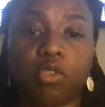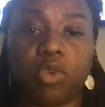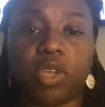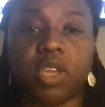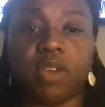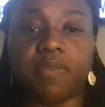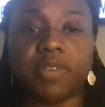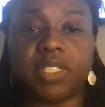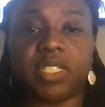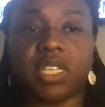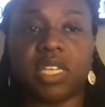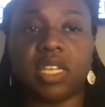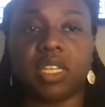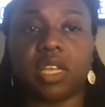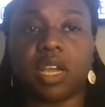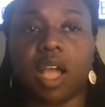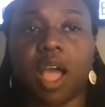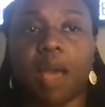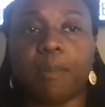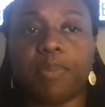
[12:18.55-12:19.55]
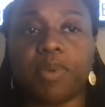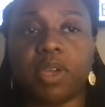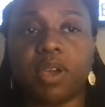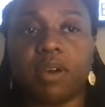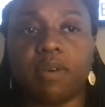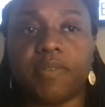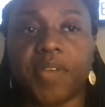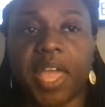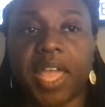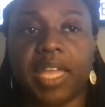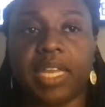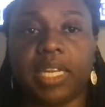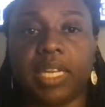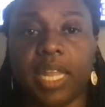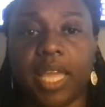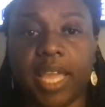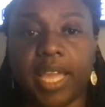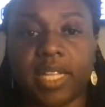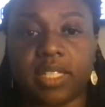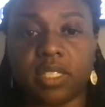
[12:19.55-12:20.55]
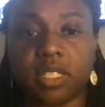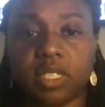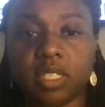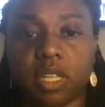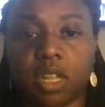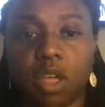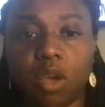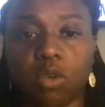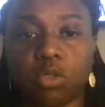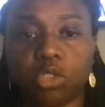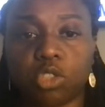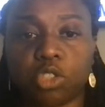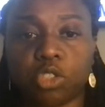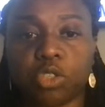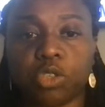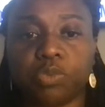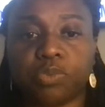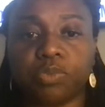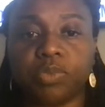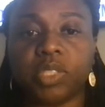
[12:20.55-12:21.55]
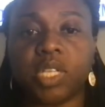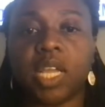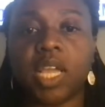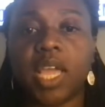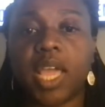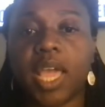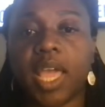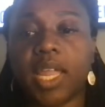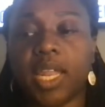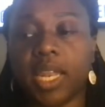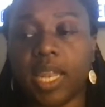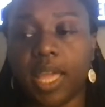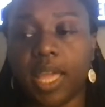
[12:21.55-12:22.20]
you give a tenant a copy of a lead disclosure and